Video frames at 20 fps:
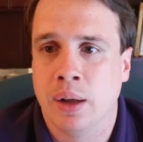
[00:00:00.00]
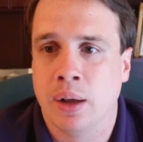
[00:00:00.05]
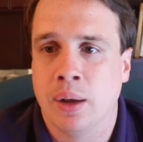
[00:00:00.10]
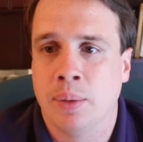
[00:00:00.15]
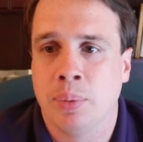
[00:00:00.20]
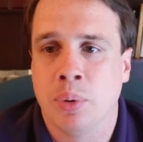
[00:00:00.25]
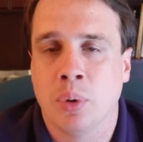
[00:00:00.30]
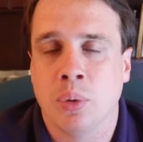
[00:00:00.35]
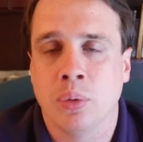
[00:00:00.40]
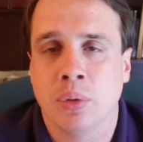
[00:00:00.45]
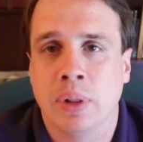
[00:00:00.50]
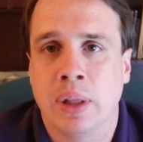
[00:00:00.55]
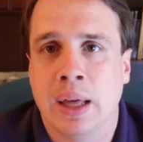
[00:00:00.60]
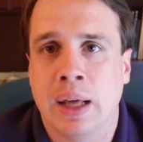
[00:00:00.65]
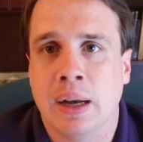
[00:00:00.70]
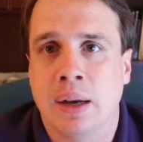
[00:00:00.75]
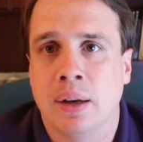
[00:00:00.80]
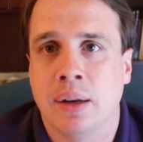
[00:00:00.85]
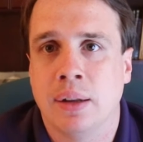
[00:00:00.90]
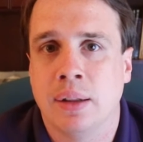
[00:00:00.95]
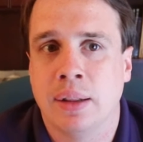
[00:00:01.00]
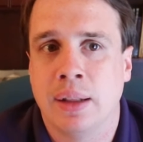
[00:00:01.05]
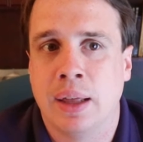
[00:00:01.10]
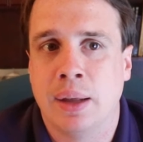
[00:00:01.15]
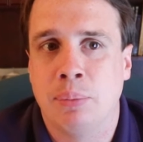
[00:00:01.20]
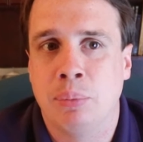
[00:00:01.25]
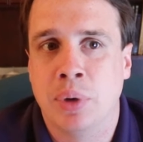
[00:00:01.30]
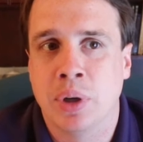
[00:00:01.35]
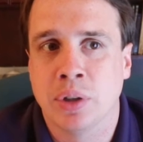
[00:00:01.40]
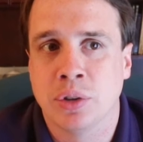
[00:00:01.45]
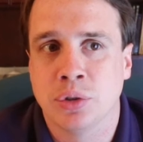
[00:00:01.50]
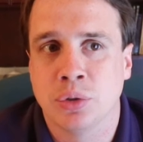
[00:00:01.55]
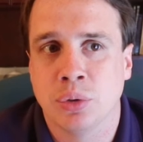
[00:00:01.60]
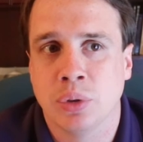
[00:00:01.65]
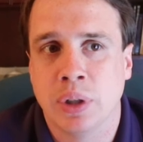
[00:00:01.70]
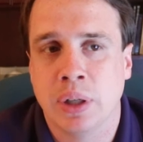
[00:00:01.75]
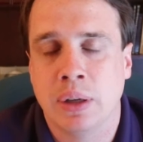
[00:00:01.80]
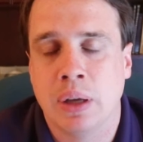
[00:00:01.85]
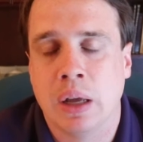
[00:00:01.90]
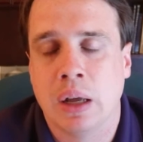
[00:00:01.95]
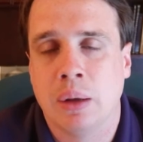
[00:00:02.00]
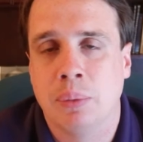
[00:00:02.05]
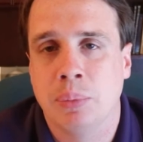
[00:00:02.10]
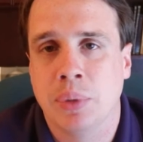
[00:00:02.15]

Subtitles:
uphold that ministry,